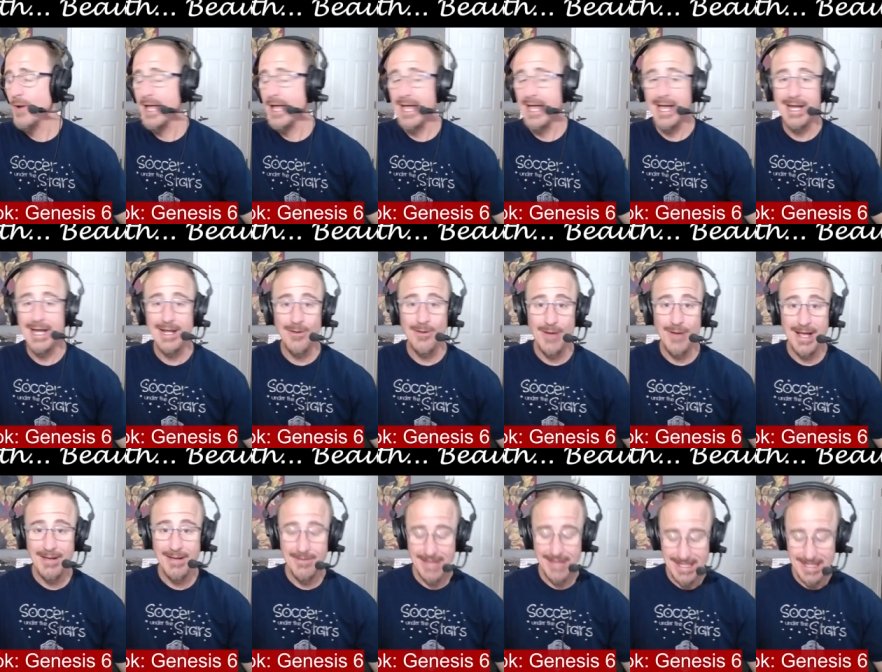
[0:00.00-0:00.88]

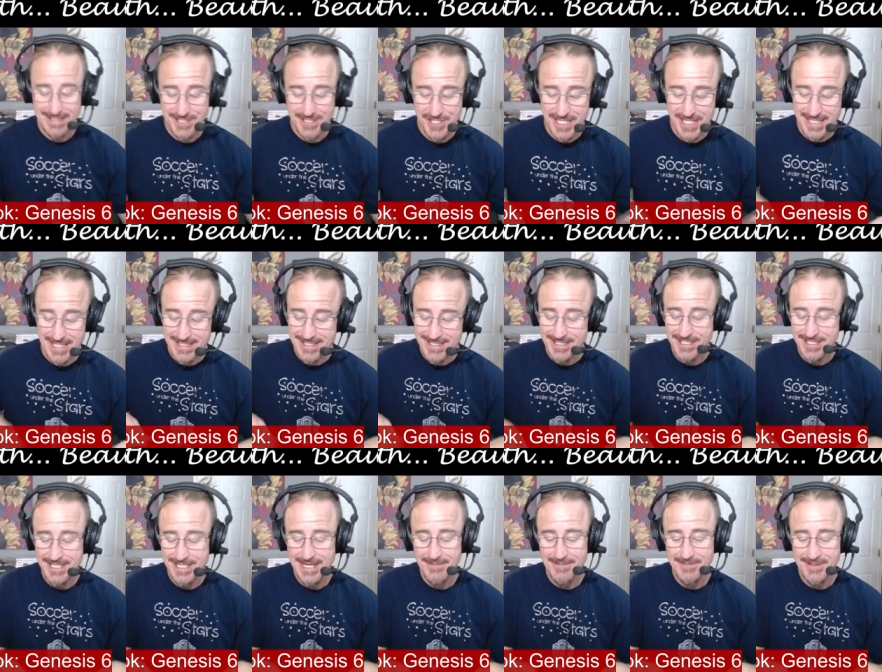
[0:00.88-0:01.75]
anyway, that's Genesis
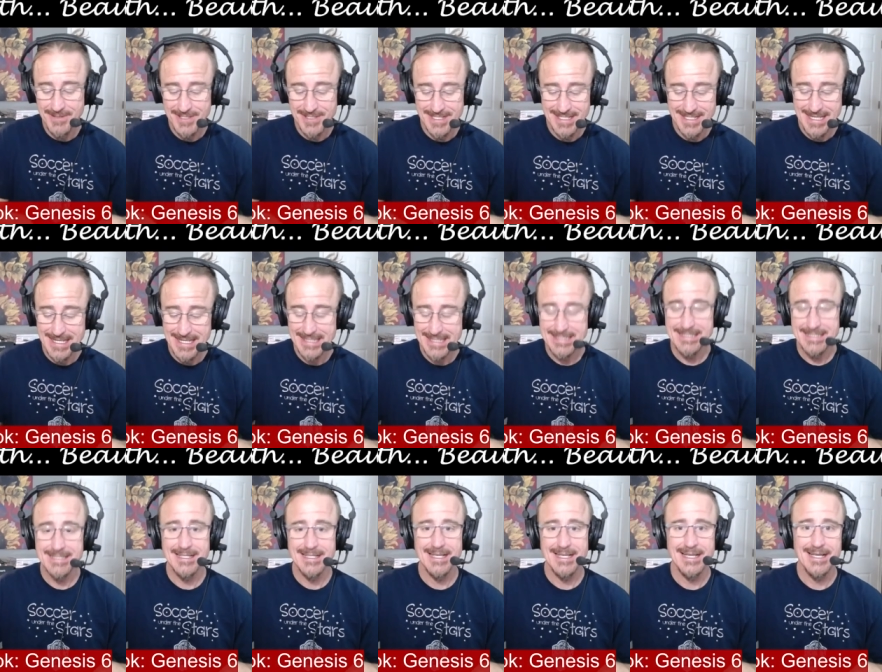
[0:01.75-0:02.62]
chapter
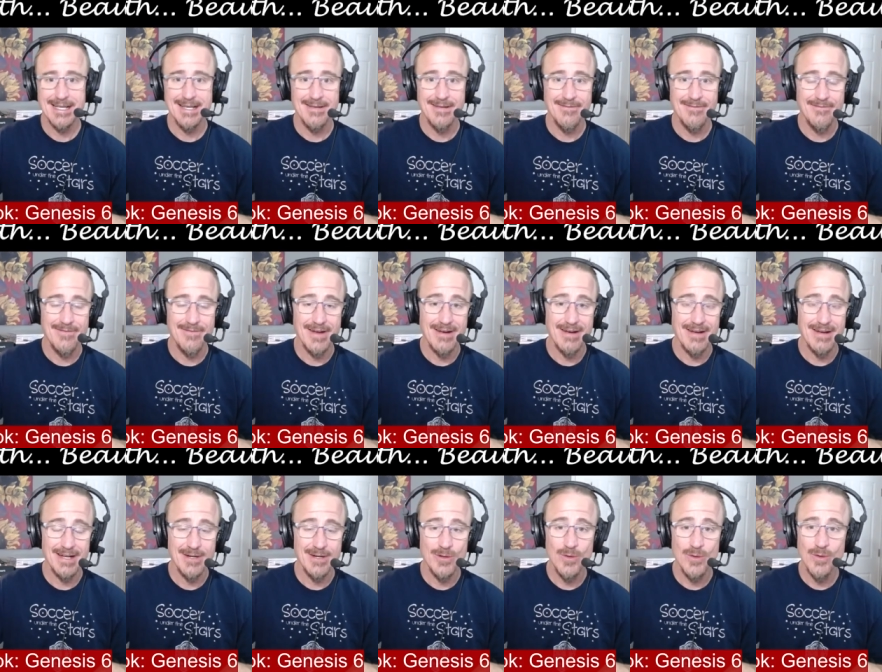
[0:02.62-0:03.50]
6 and
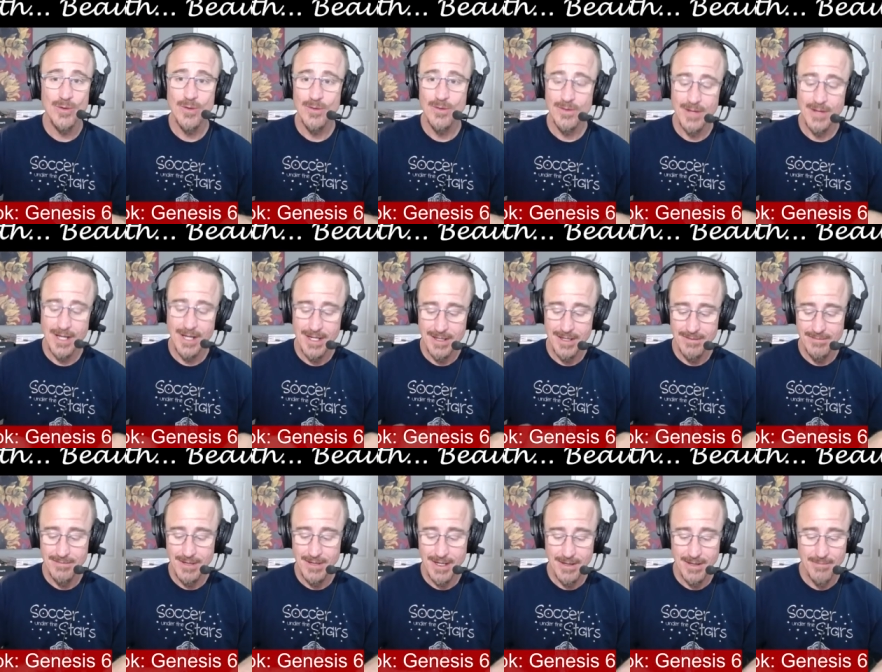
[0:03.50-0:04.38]
very cool. A lot
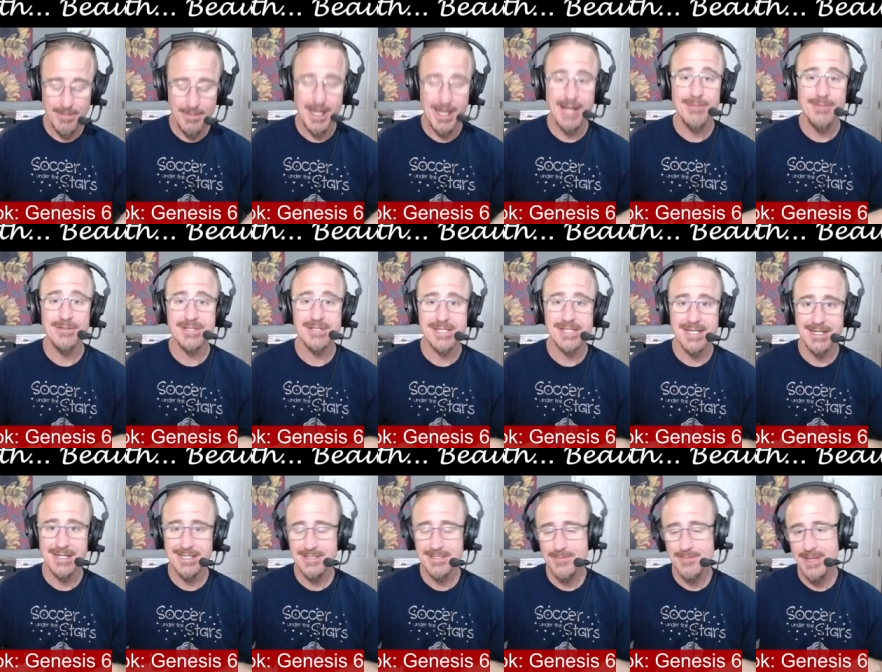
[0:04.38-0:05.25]
of lot of Bible
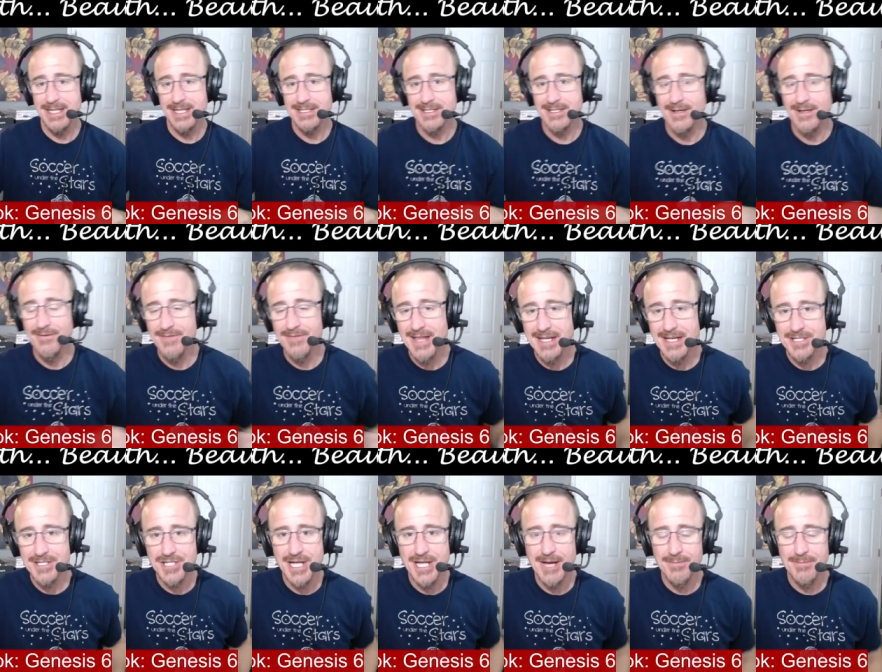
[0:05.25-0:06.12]
studies based off that
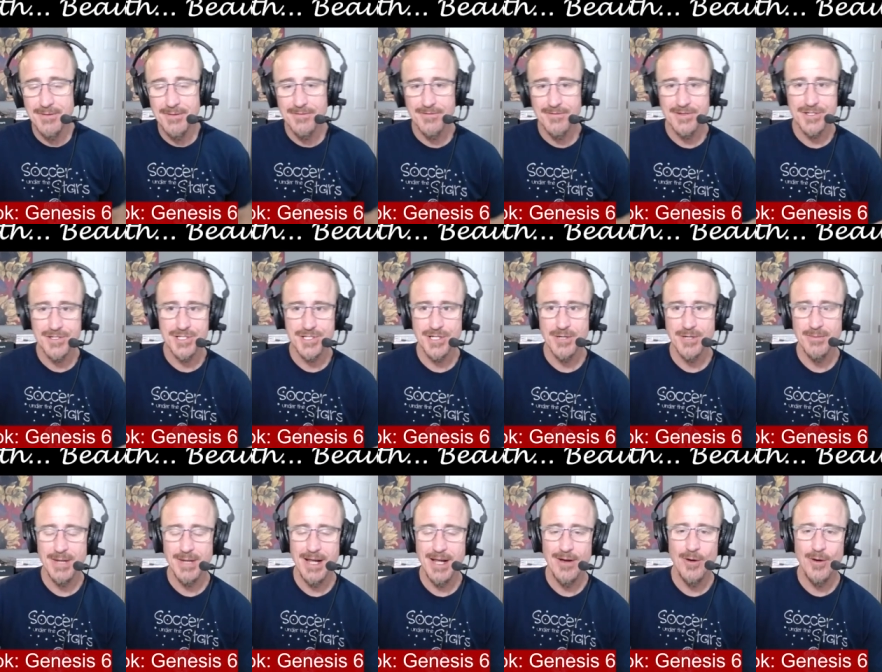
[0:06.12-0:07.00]
chapter for sure,
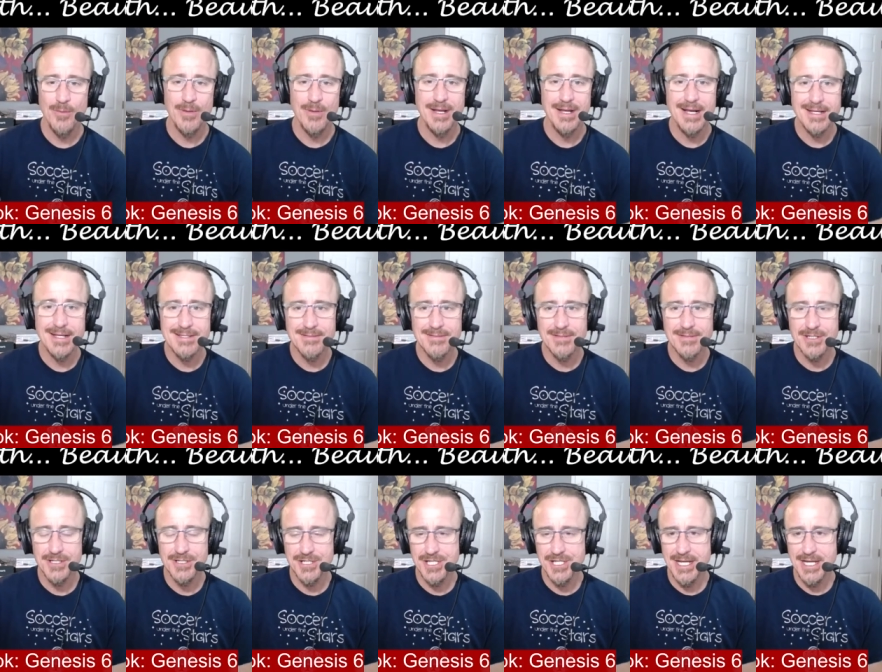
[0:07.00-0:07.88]
but I hope we got some
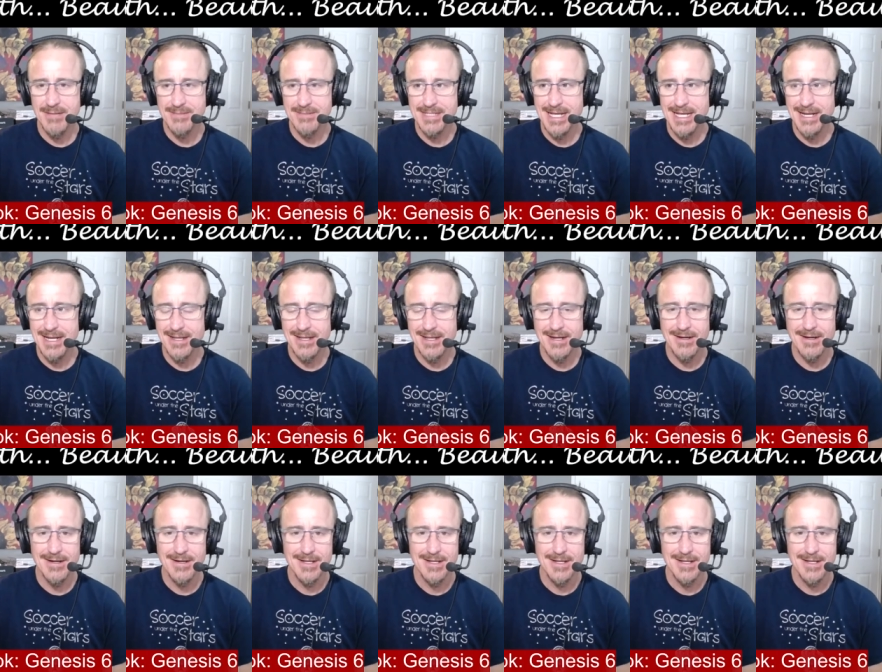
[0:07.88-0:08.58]
good gems out of there